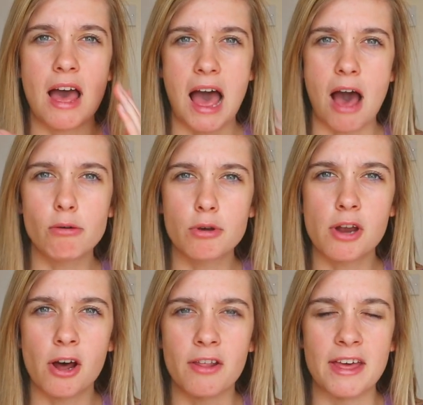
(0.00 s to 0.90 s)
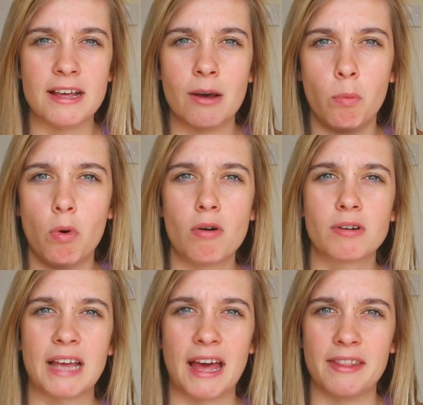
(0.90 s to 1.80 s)
How good are they and
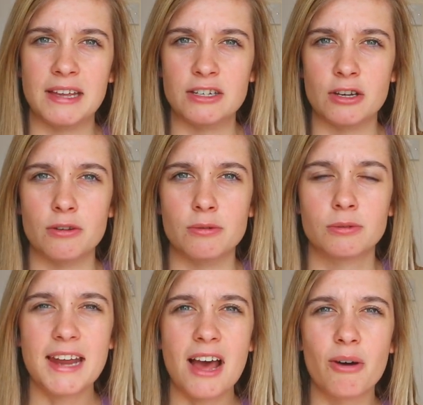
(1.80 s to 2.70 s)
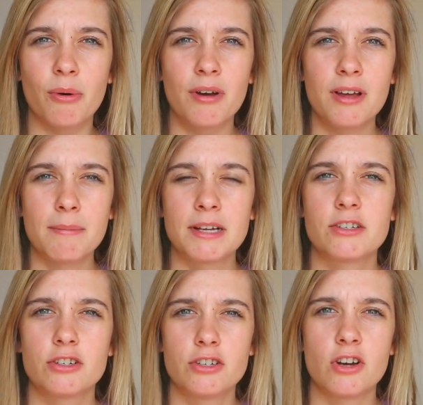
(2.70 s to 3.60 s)
what can they do? Now,
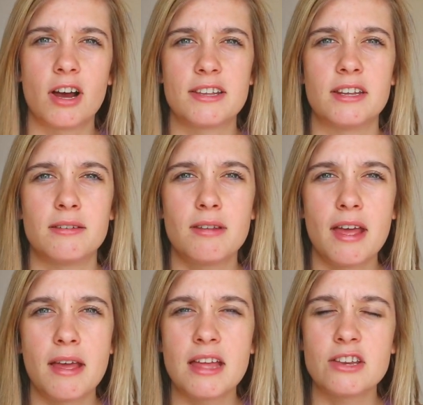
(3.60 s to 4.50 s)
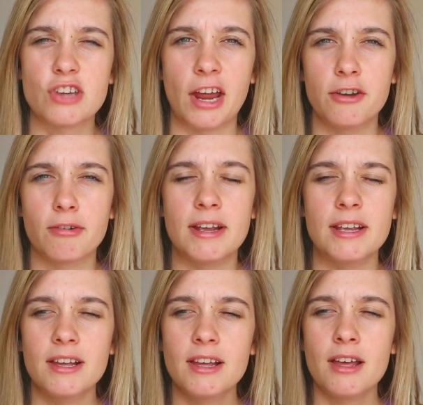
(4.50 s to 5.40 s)
Manchester United in
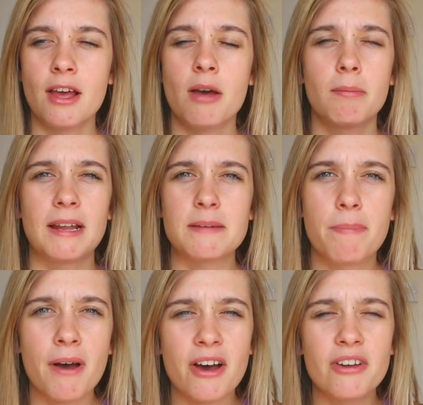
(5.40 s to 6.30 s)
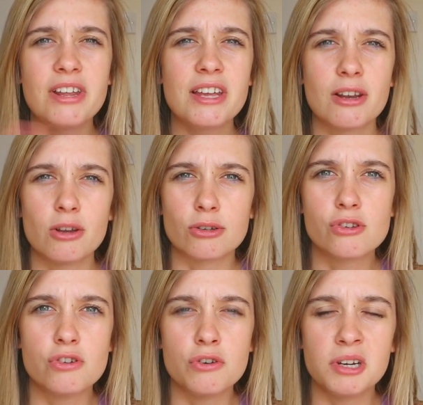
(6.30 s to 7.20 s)
January played Burnley,
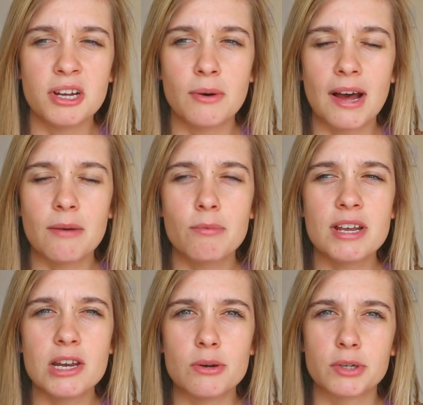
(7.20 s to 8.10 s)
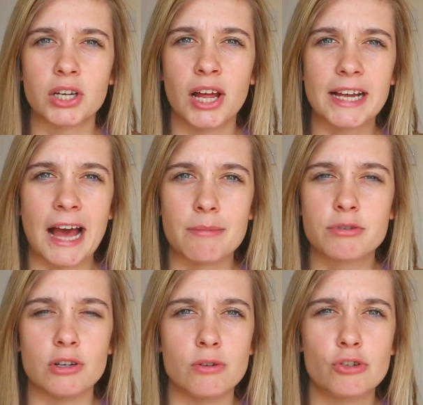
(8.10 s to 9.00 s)
lost 2-0, and we looked like
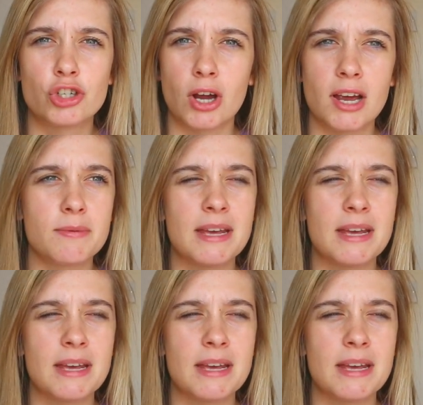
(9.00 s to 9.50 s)
absolute shite.